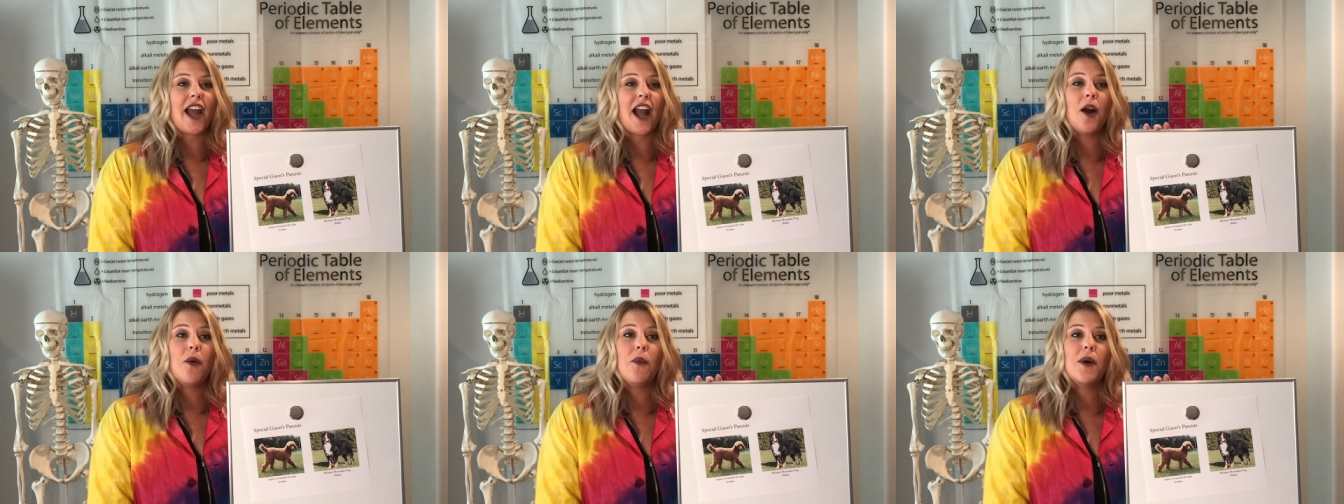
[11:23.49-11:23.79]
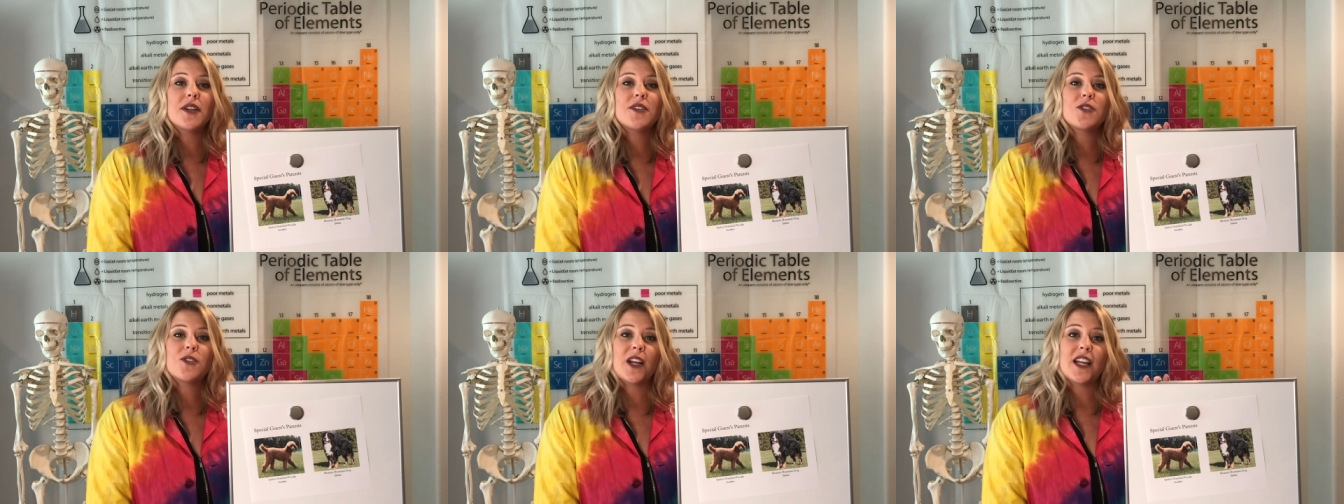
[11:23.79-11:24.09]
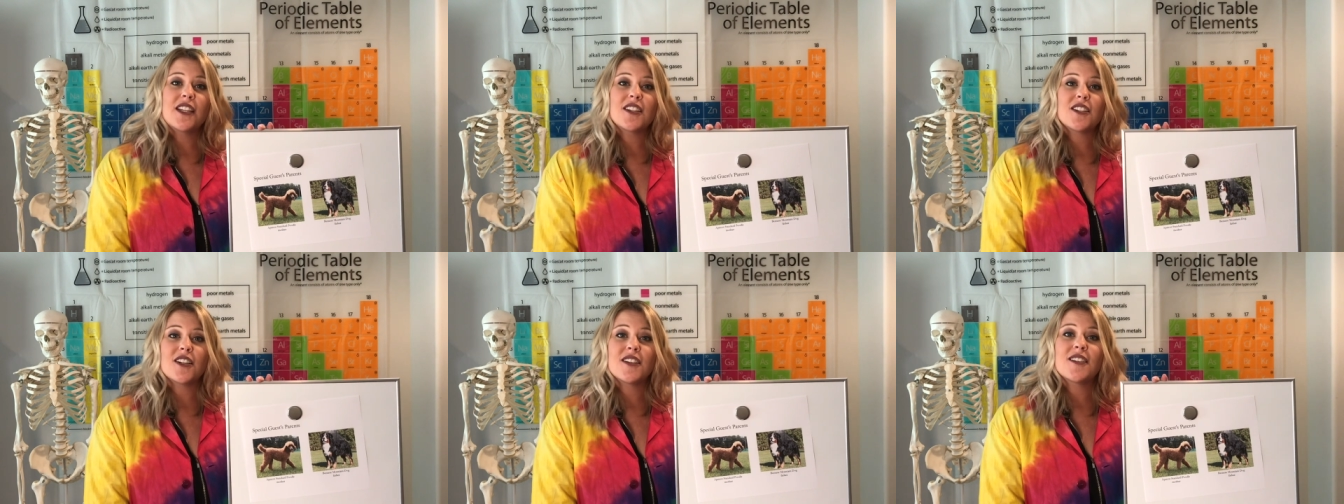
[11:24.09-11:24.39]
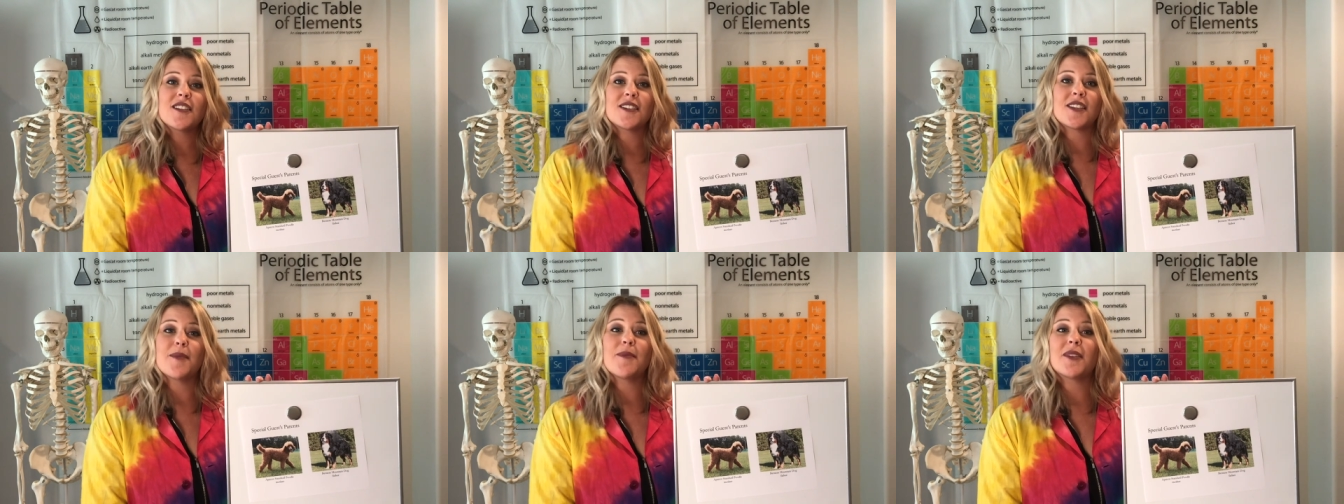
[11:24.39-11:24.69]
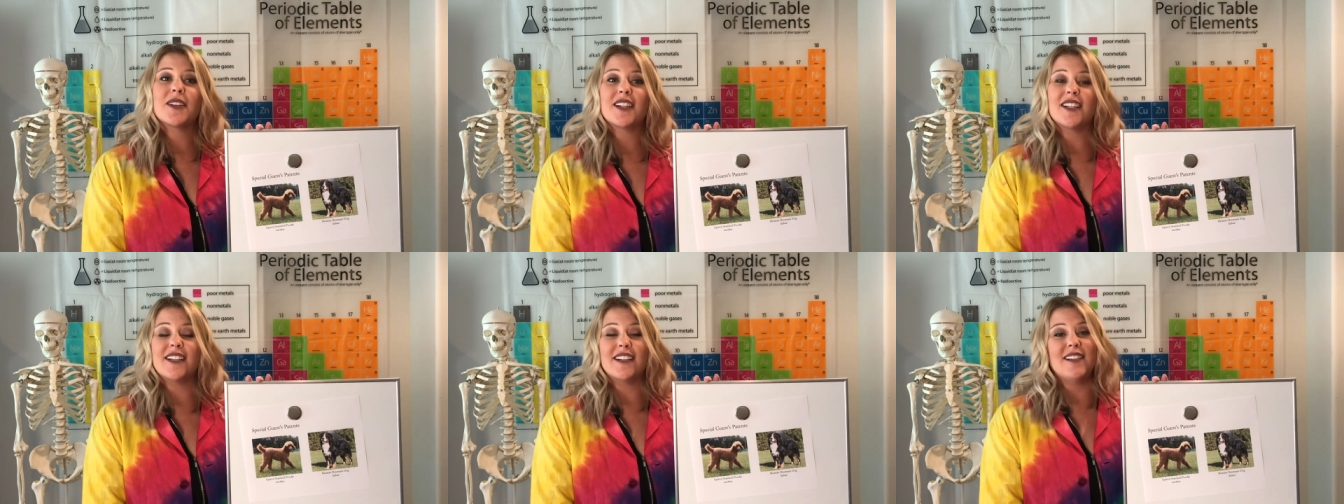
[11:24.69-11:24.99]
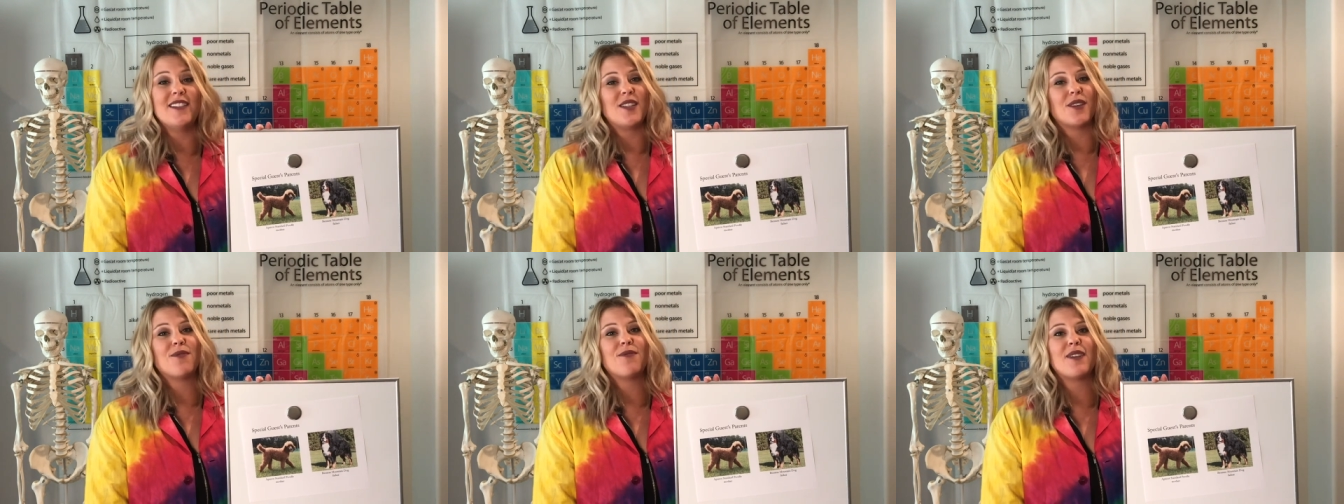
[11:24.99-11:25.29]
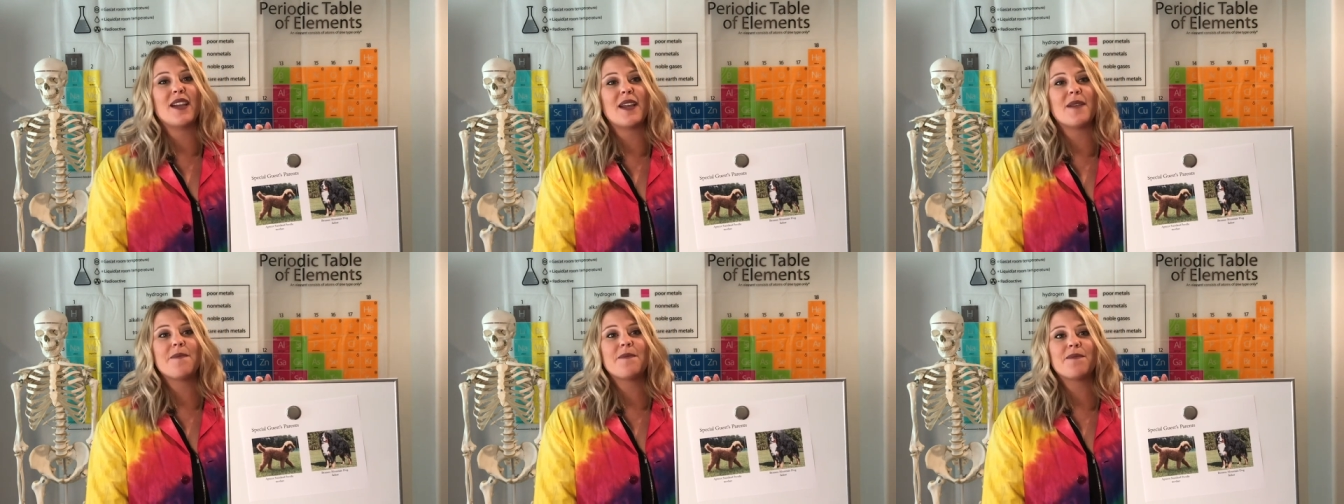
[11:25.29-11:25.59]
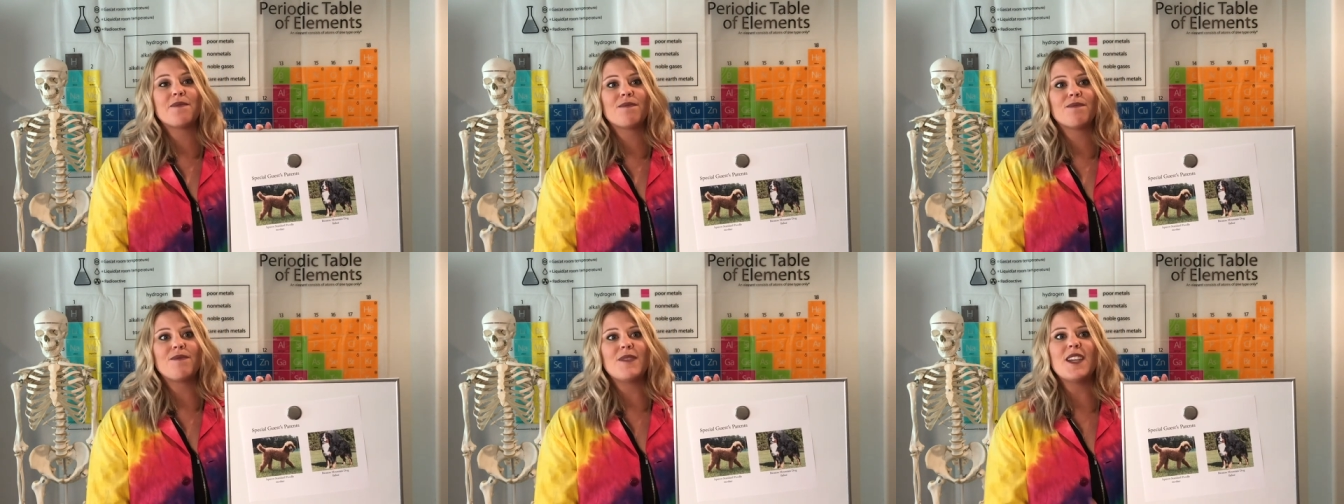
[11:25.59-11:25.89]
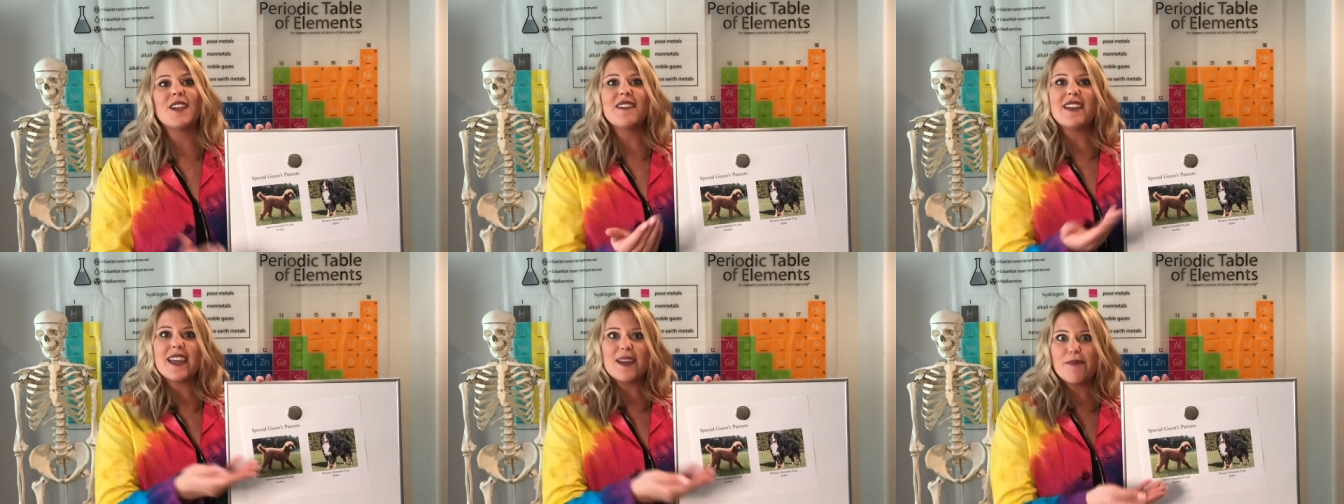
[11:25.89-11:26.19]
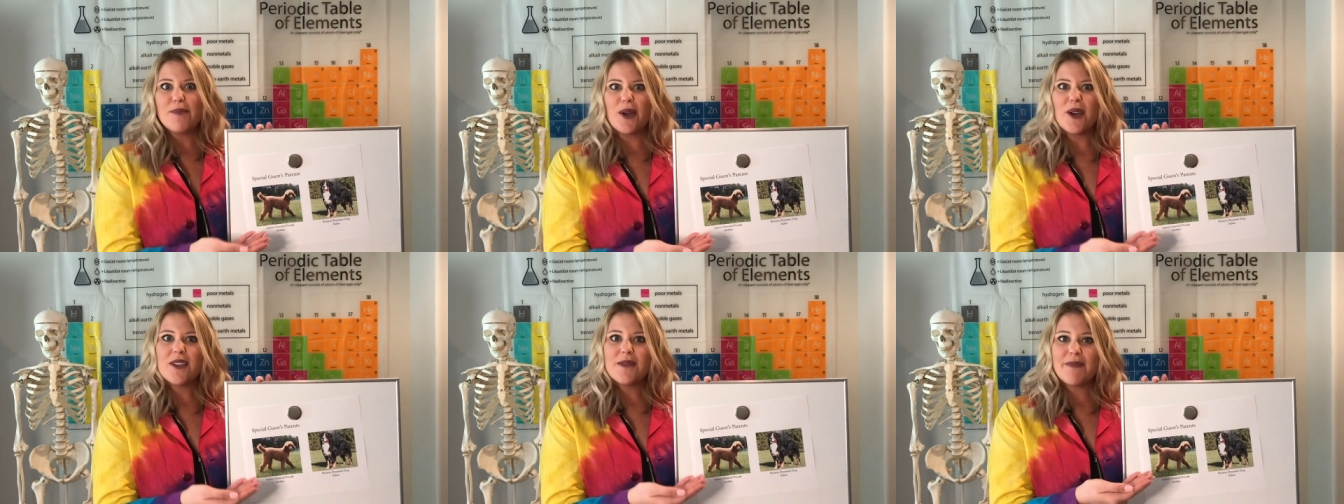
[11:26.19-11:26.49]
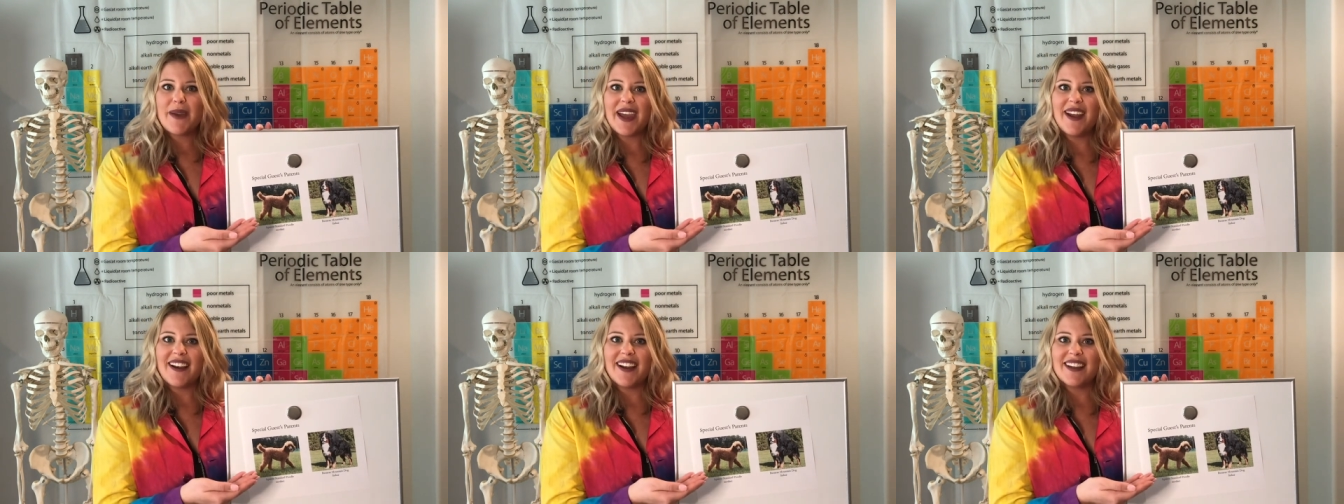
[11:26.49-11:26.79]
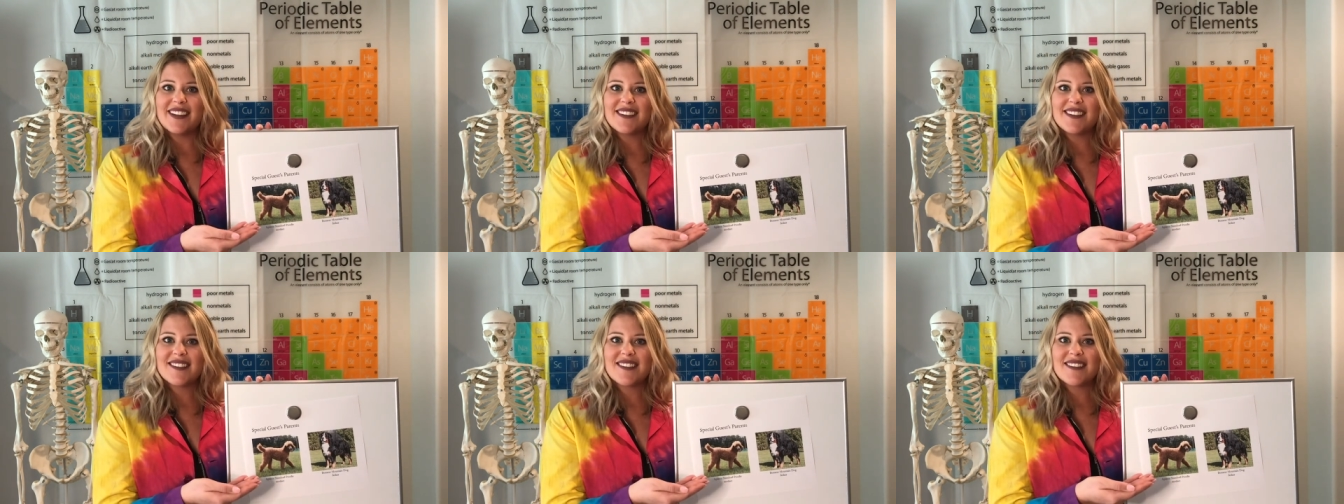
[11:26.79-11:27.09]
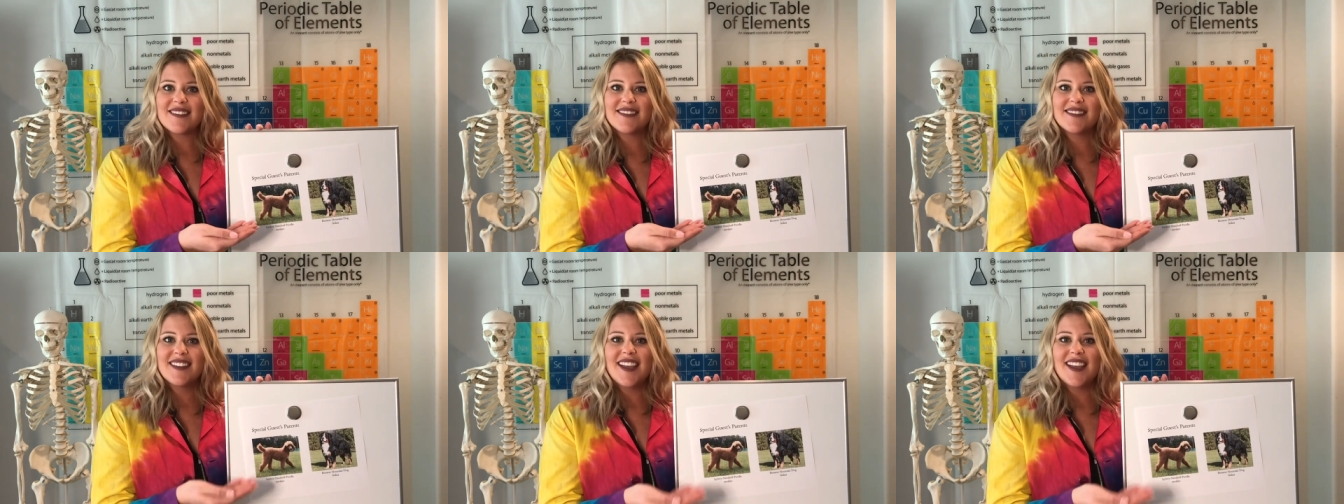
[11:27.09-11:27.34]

at what traits are similar and different, you need both parents.